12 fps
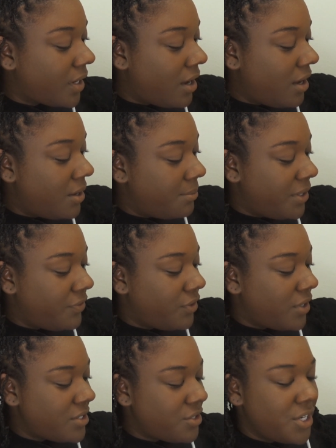if
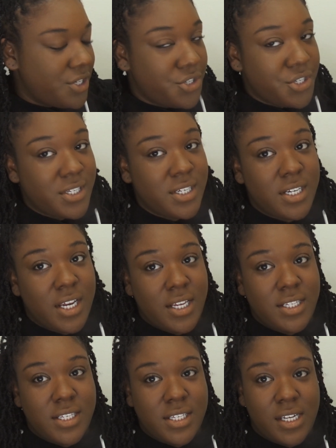you guys are interested
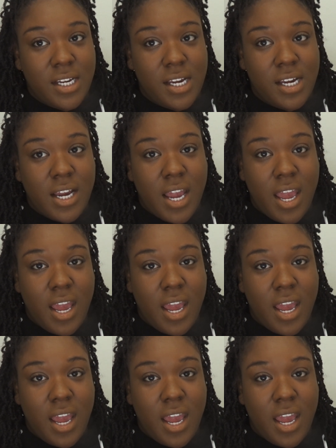in seeing